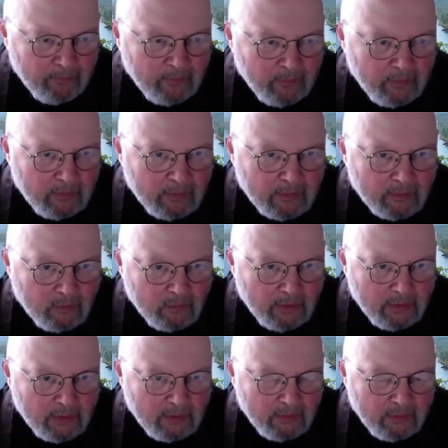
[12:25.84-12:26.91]

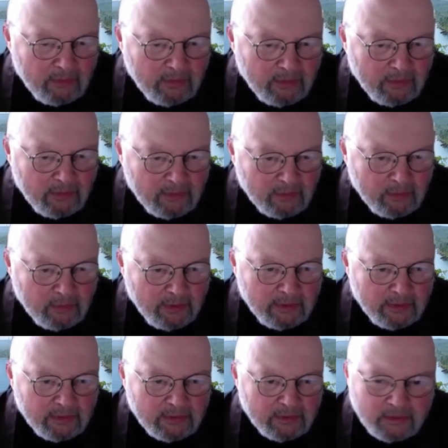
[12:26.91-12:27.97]
Why do the
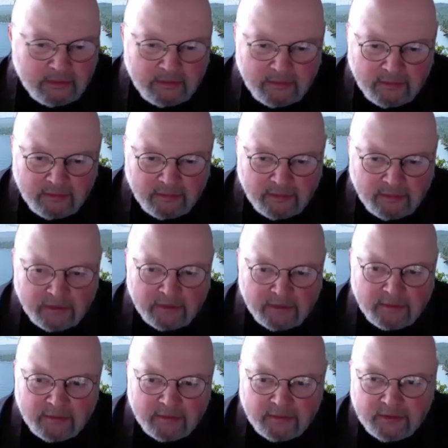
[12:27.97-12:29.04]
awakened think
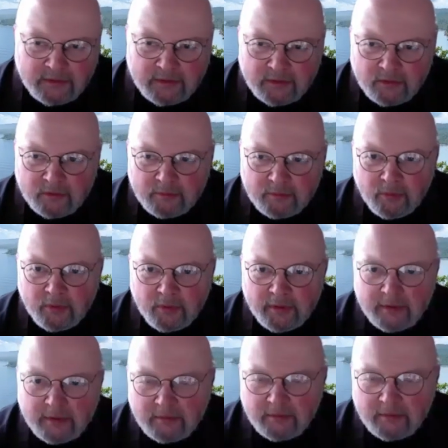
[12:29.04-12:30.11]
that this is so
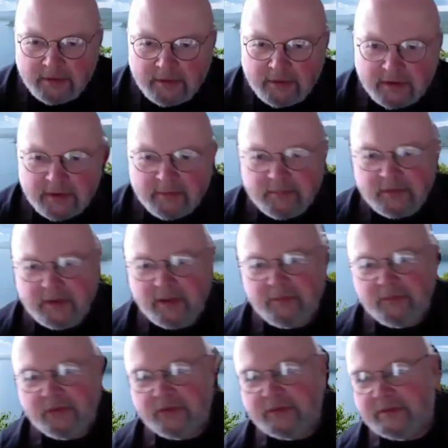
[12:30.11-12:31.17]
important when it seemed
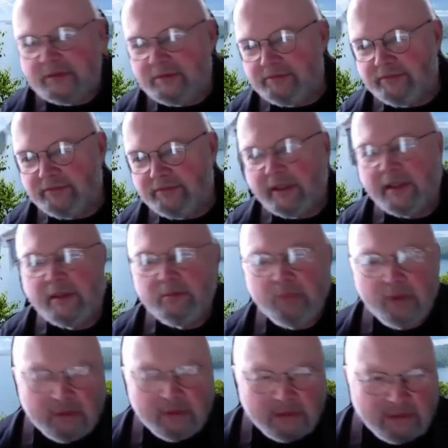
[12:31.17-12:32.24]
almost
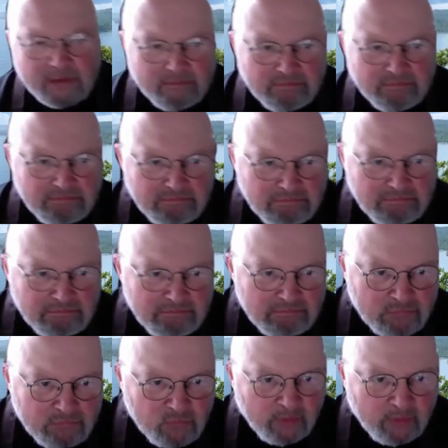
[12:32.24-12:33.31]
forgettable or
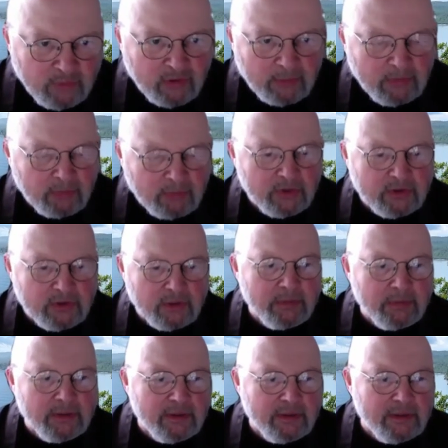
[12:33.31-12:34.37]
trivial? I mean, what's the
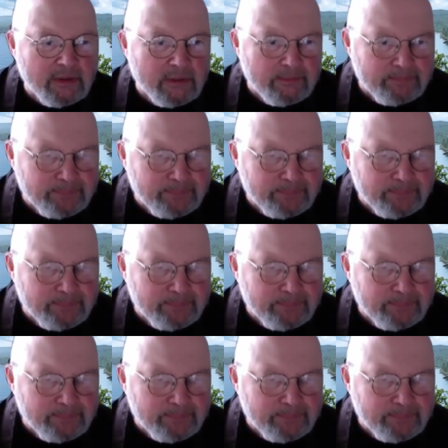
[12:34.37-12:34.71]
big deal?